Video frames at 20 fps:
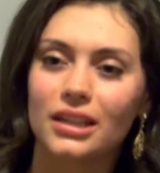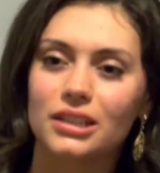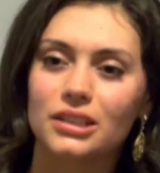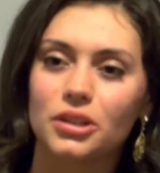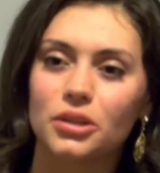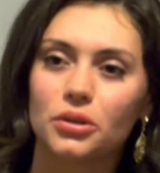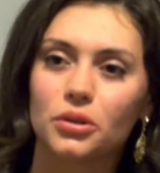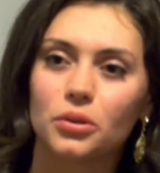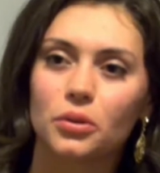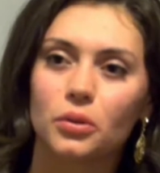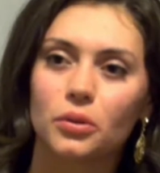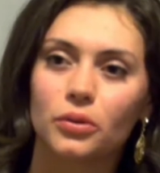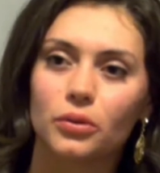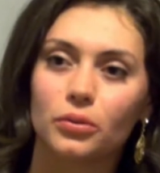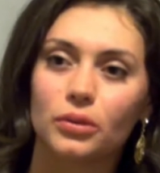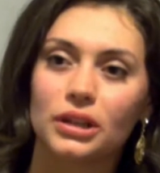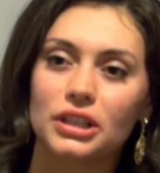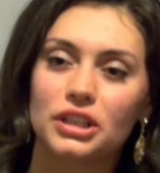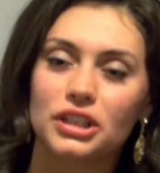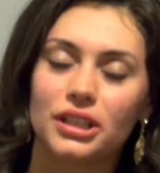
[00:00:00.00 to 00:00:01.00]
to
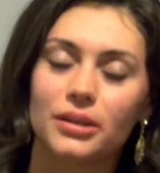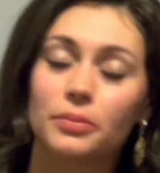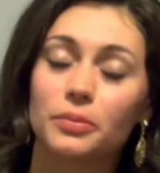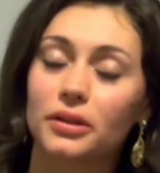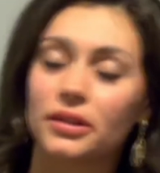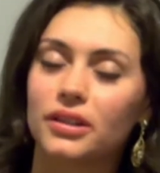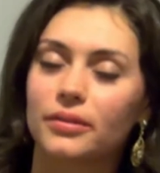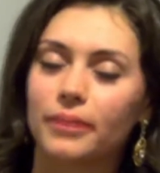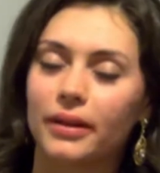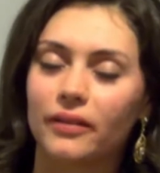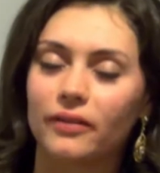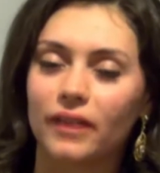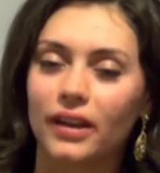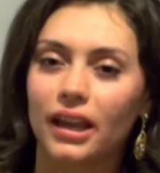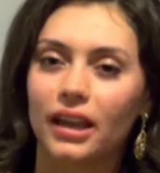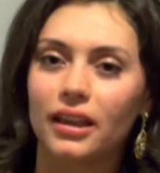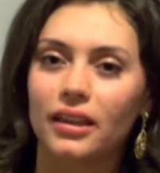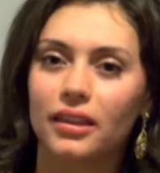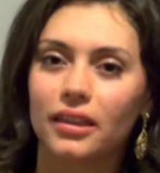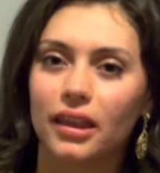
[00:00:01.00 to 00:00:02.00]
reach deeper into my
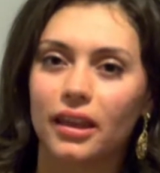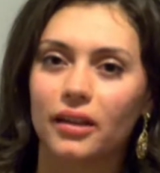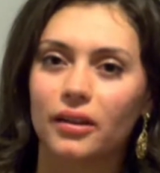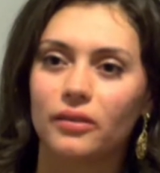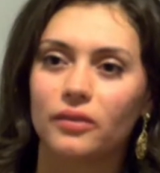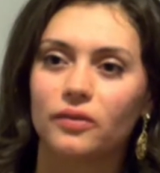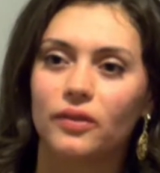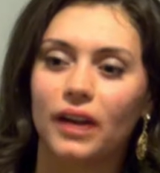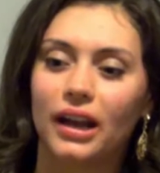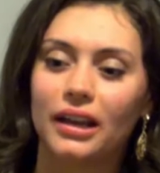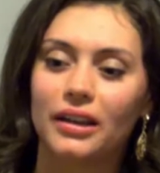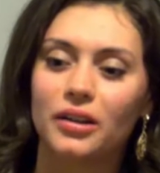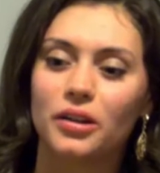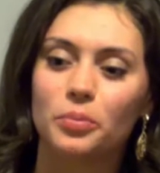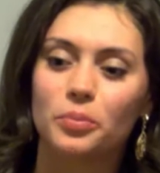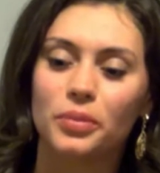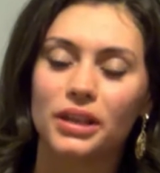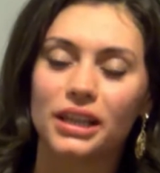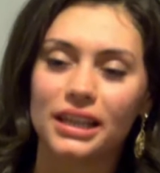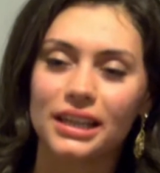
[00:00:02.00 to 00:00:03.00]
faith and
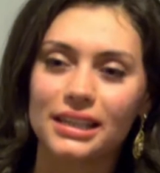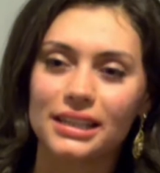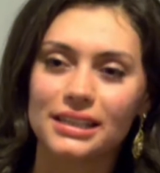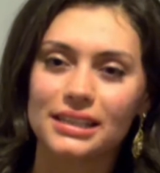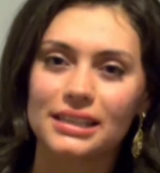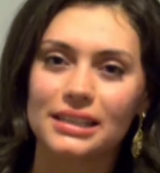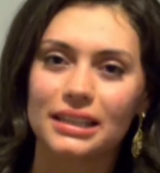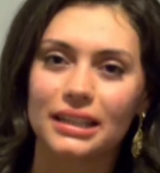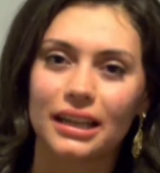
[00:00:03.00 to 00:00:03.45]
find peace